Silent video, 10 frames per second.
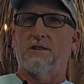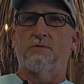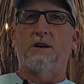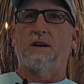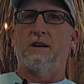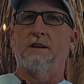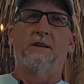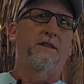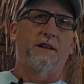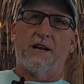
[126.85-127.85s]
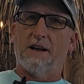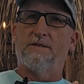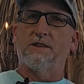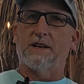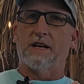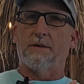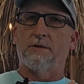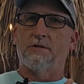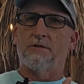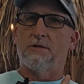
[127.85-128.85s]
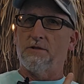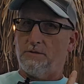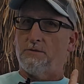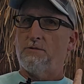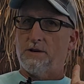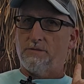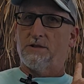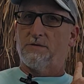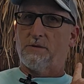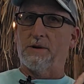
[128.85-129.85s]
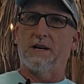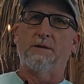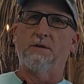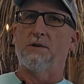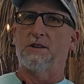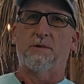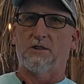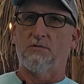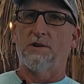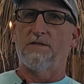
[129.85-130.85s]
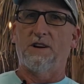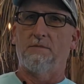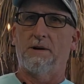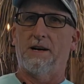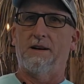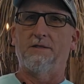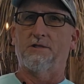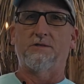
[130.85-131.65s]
These weigh, in the 9-foot diameter one, which is what behind me, weighs about 25 pounds.